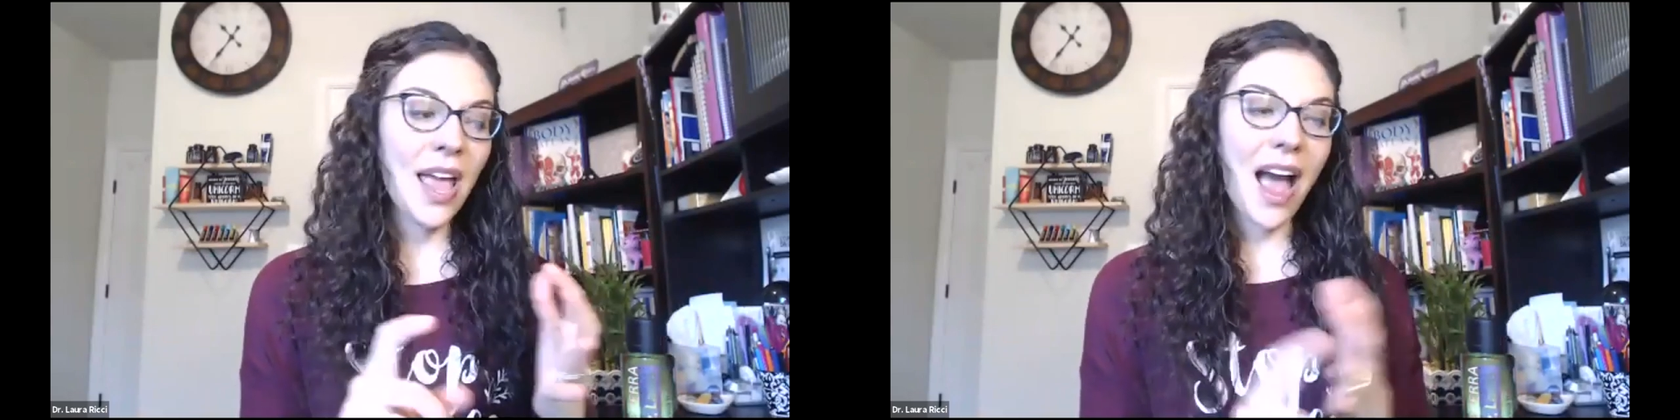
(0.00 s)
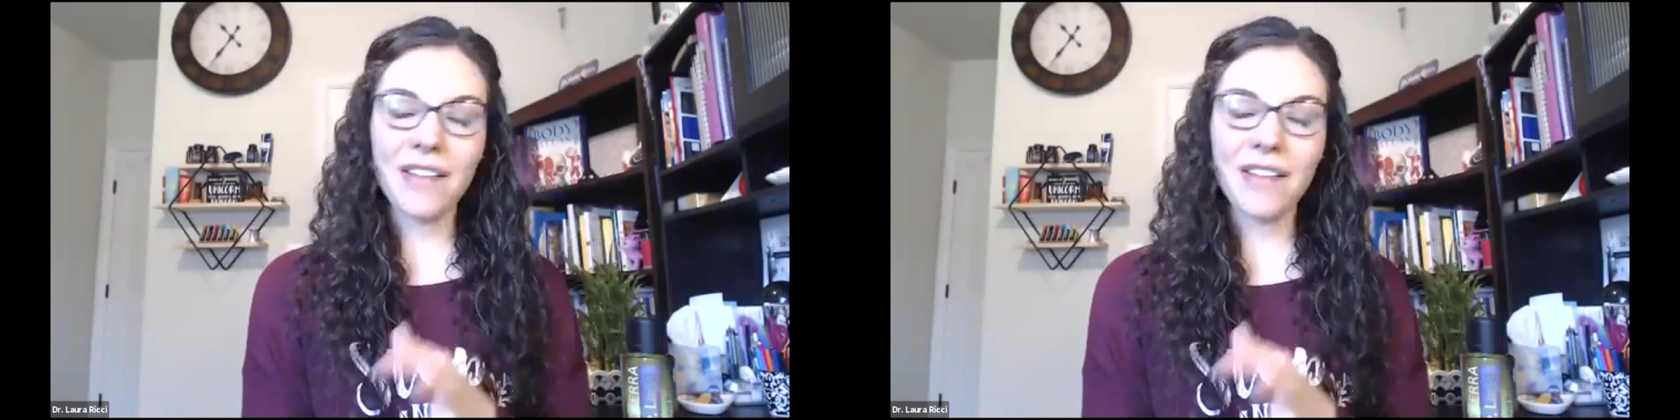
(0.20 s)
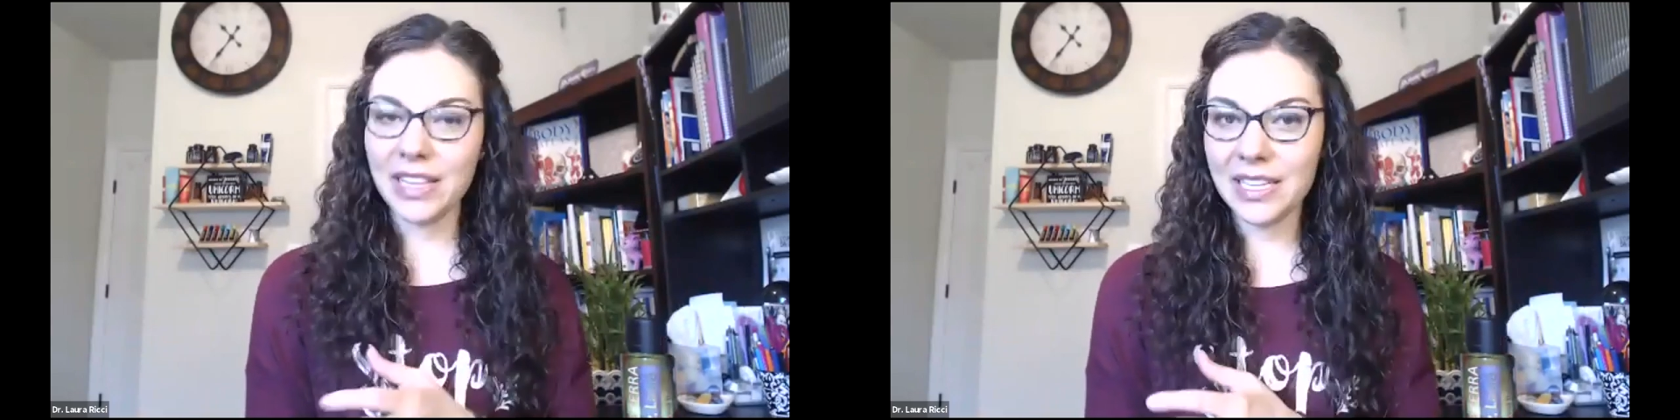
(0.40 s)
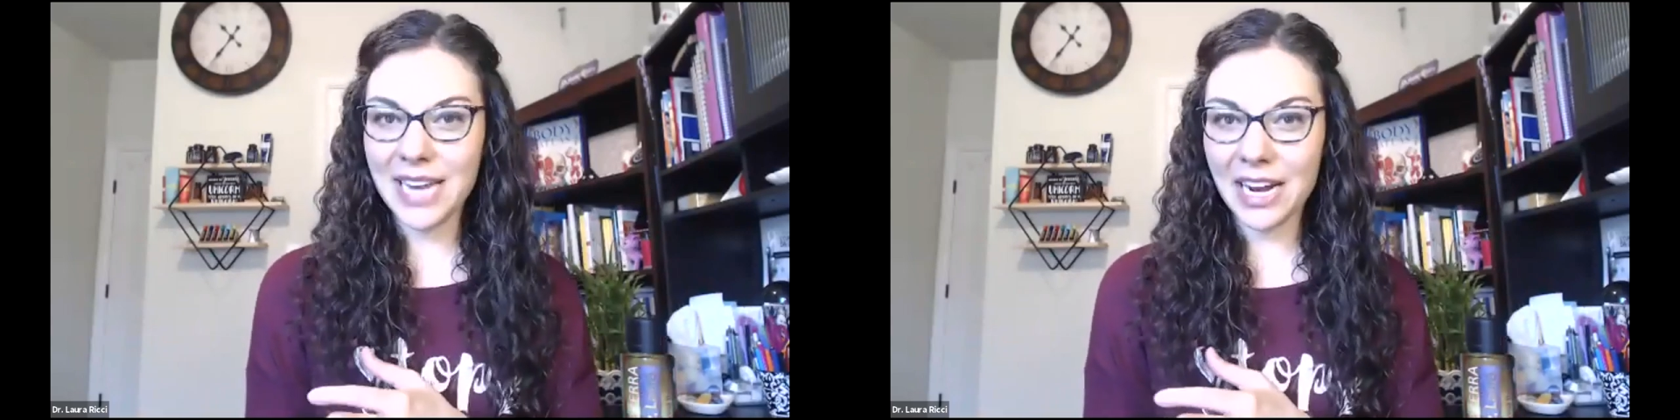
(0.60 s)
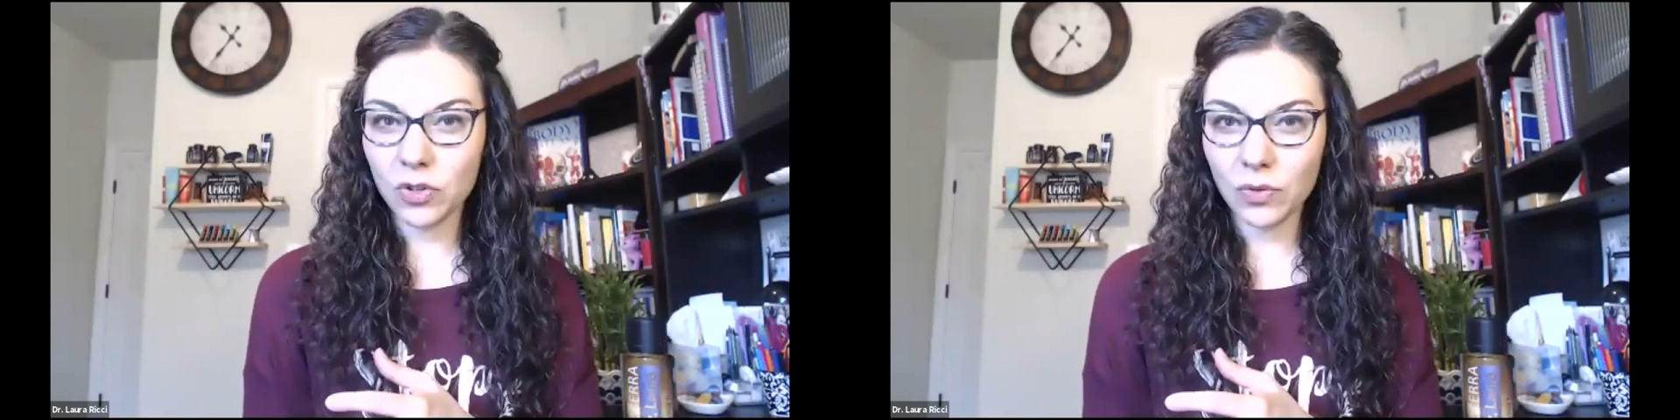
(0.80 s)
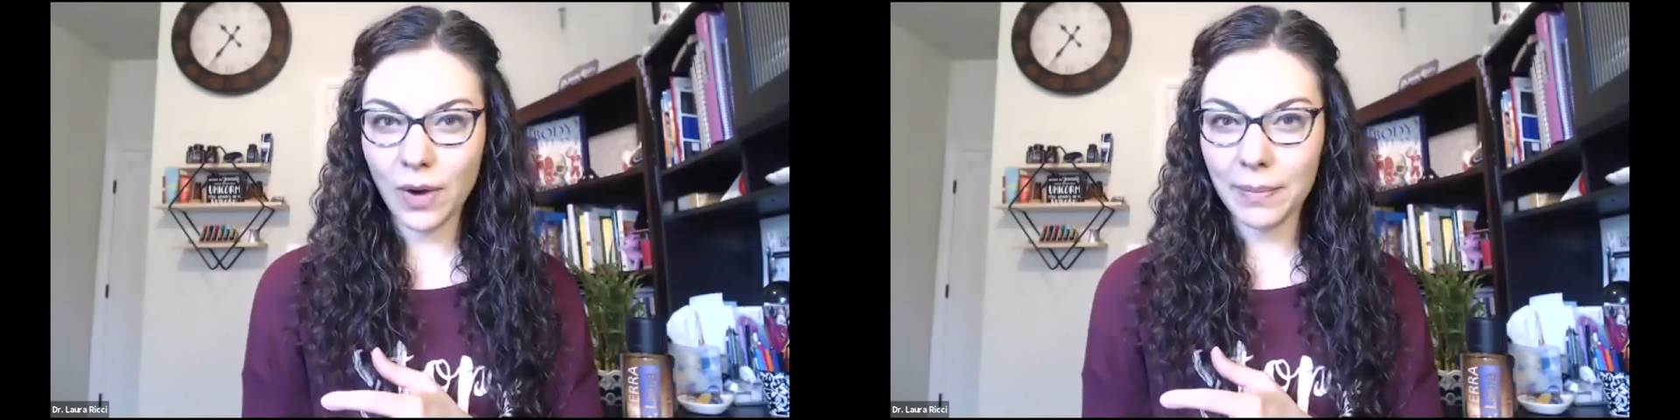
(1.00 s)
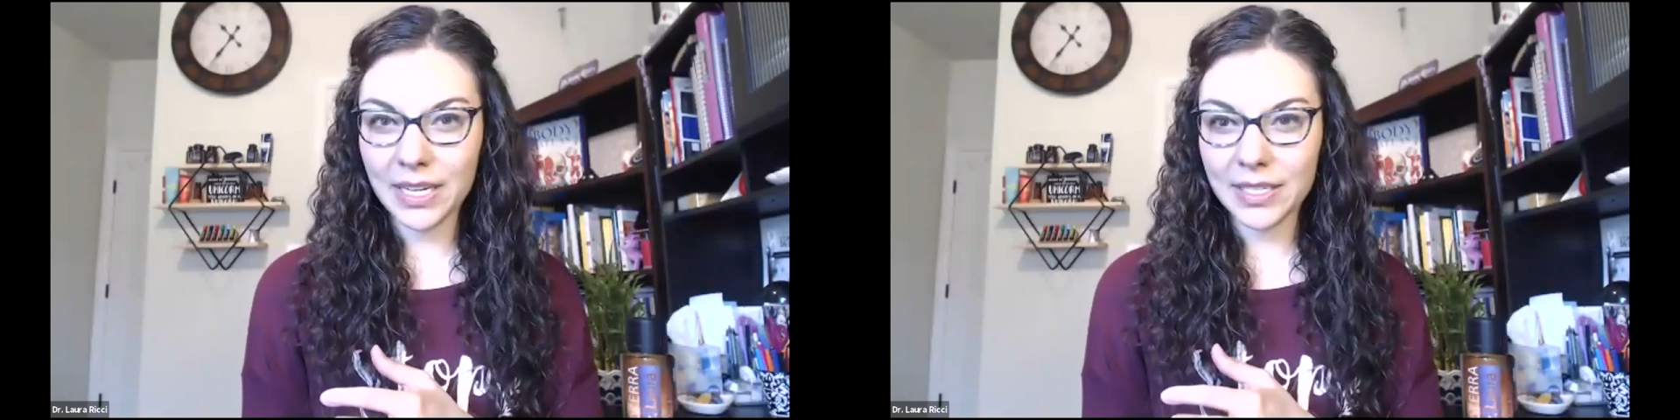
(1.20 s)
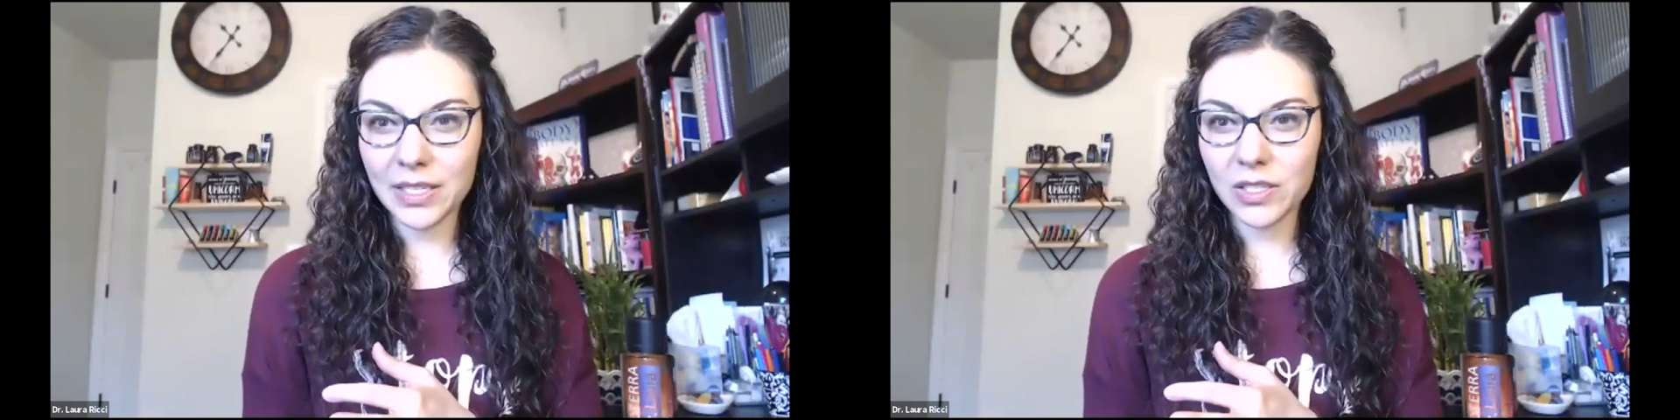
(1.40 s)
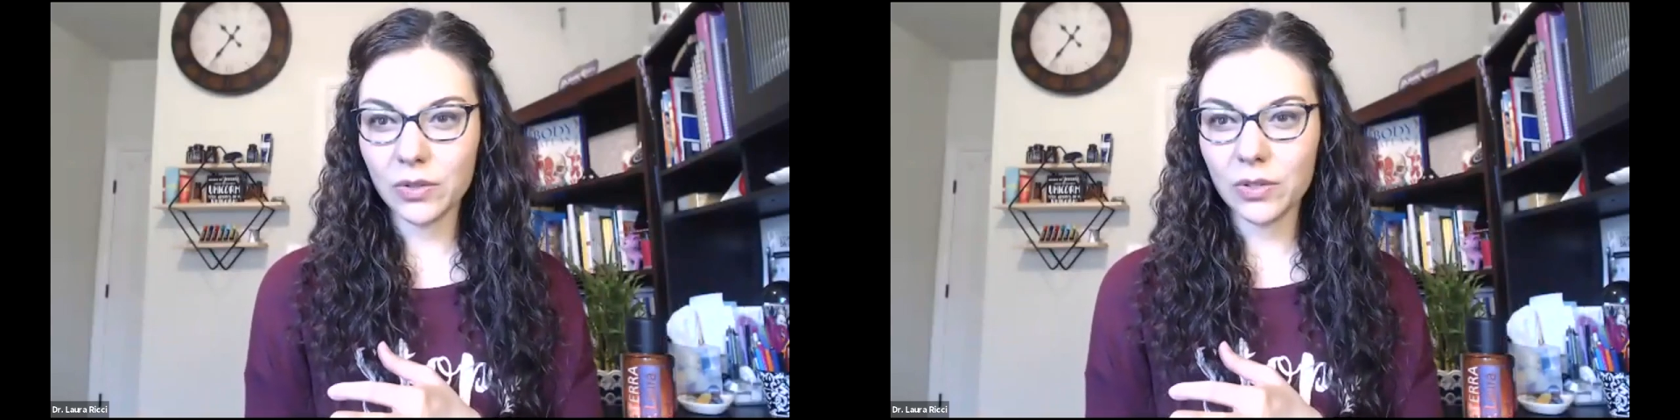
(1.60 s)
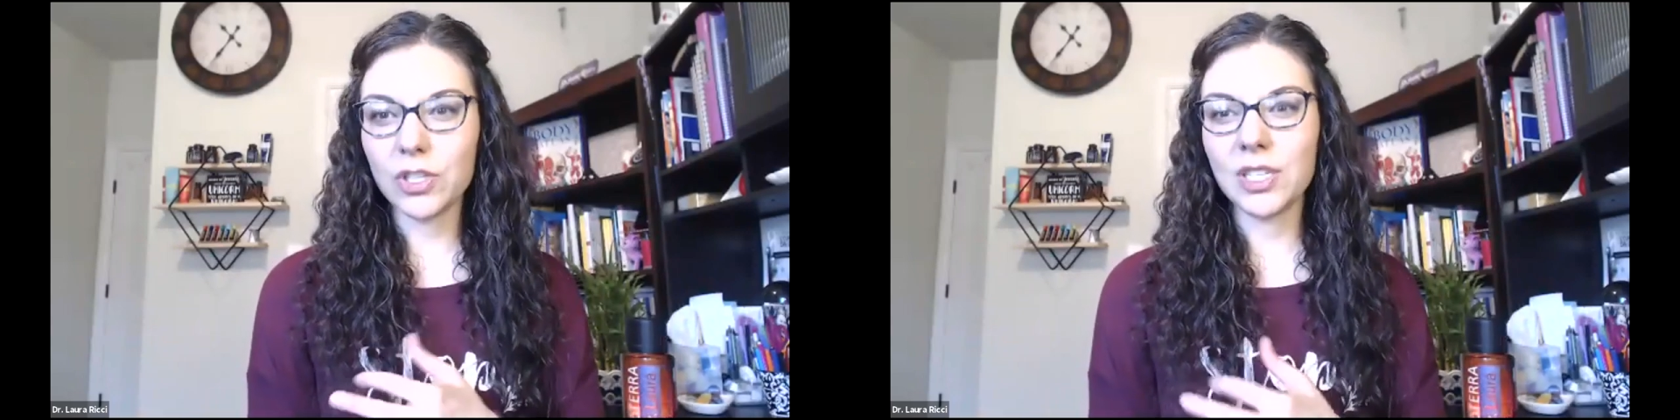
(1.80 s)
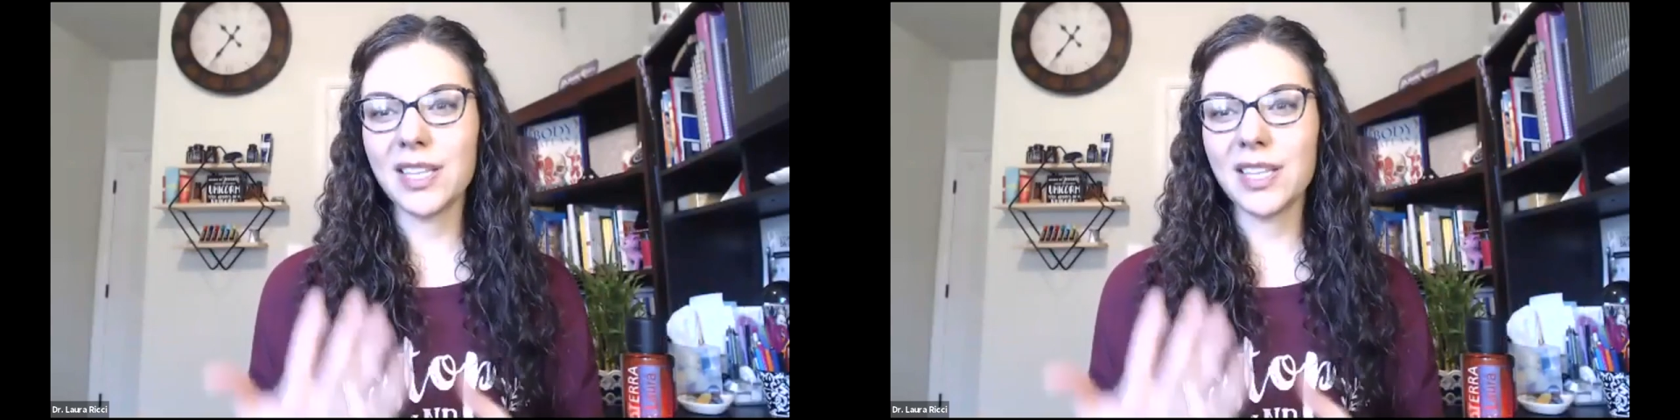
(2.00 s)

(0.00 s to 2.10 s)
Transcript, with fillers: having these natural remedies and solutions